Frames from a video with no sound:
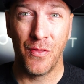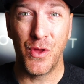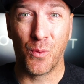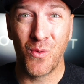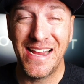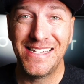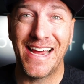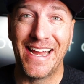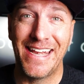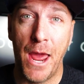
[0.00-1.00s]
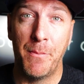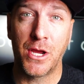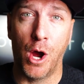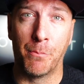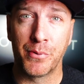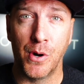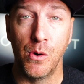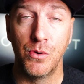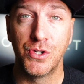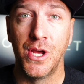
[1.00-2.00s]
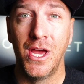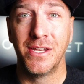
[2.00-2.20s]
the right dynamic approach